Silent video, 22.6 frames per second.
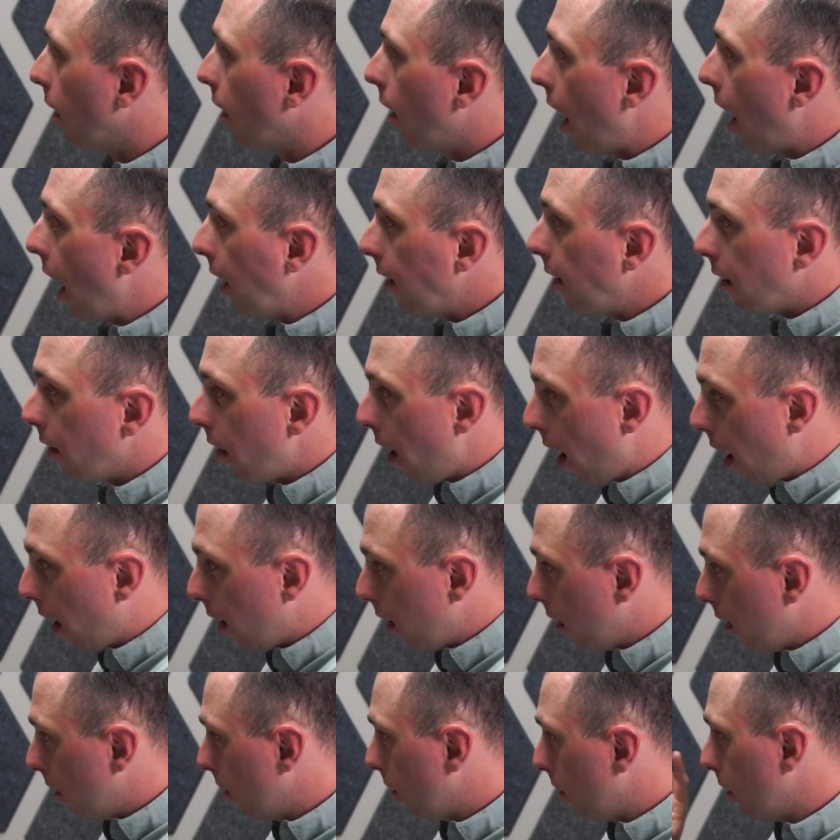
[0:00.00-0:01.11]
I did that.
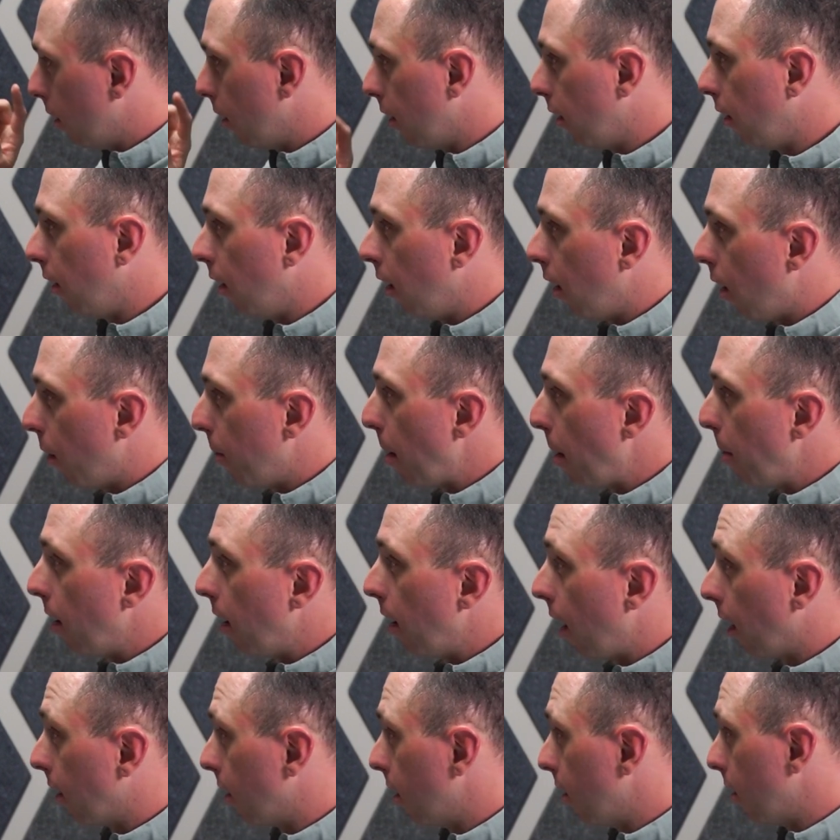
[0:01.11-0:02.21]
Maybe he
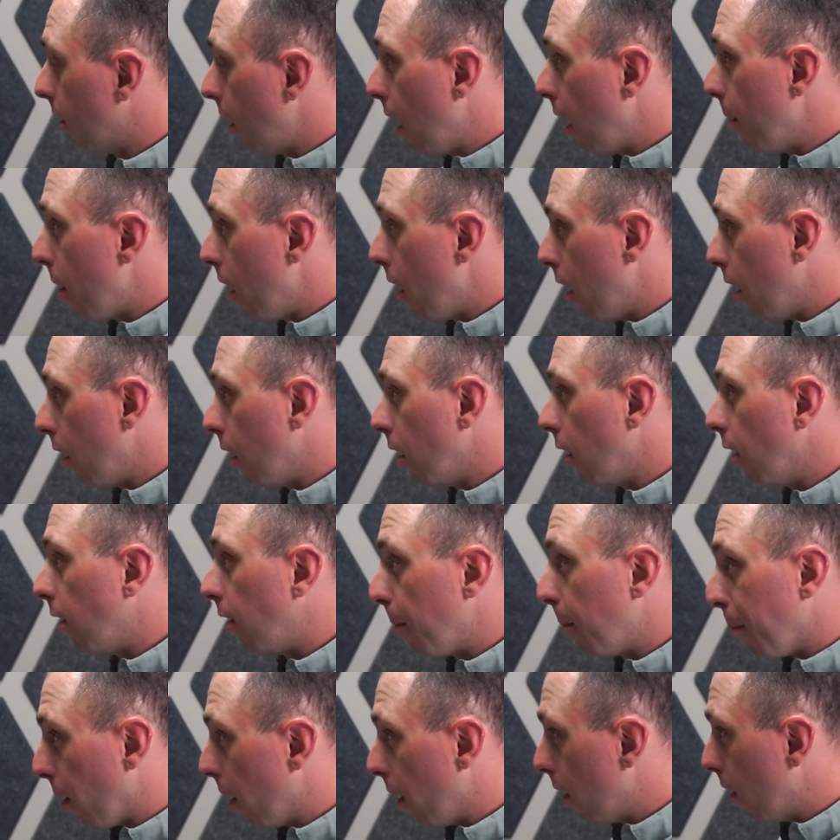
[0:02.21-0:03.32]
gets his name on
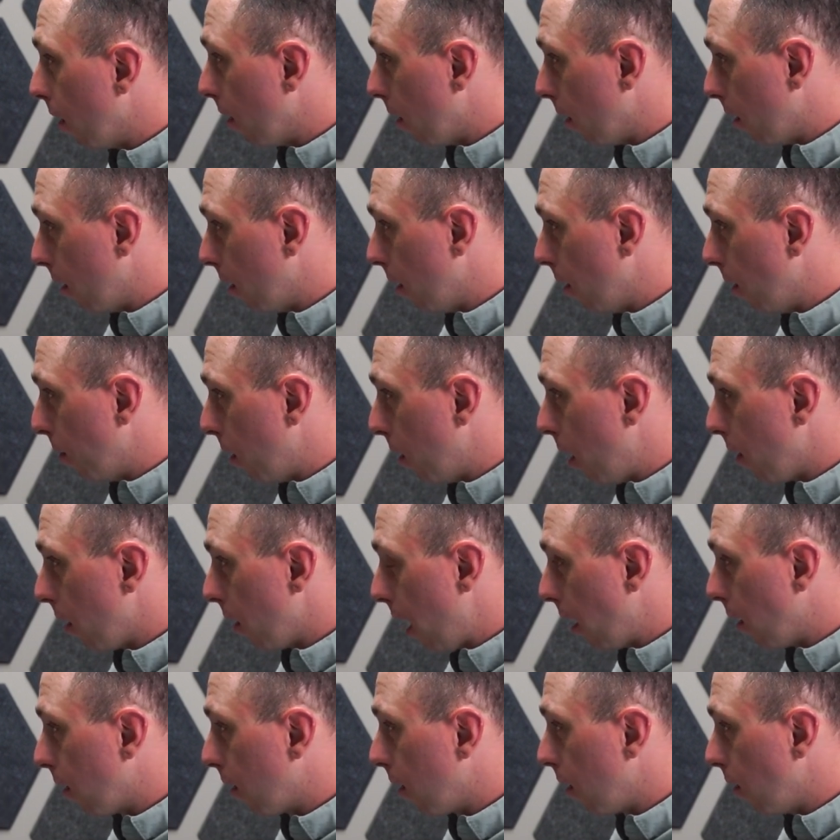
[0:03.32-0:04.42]
Diprit whenever
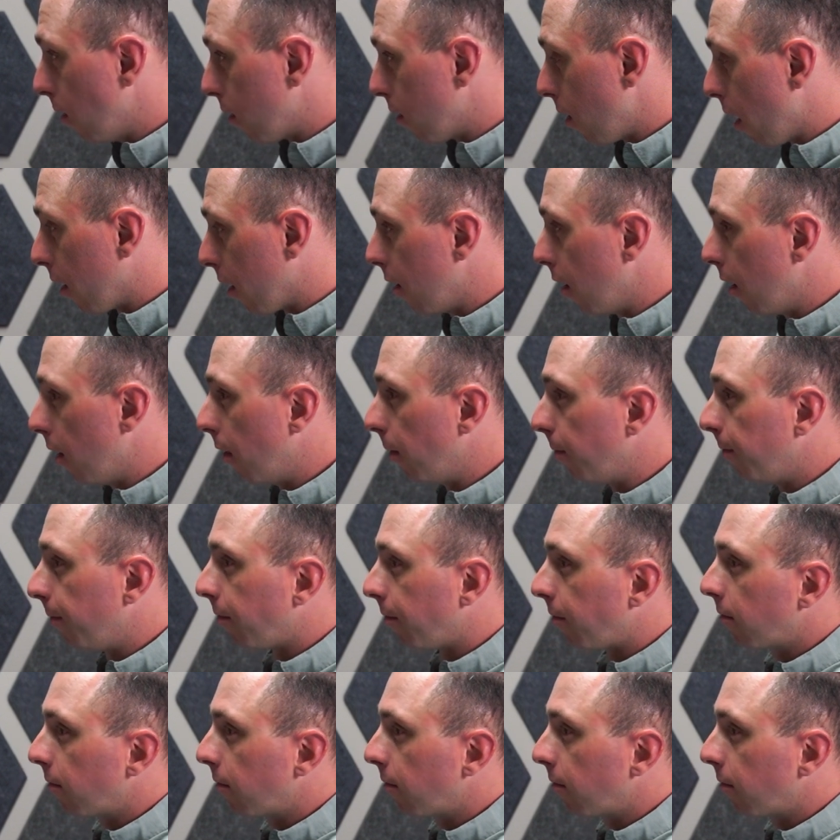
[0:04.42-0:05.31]
that's constructed.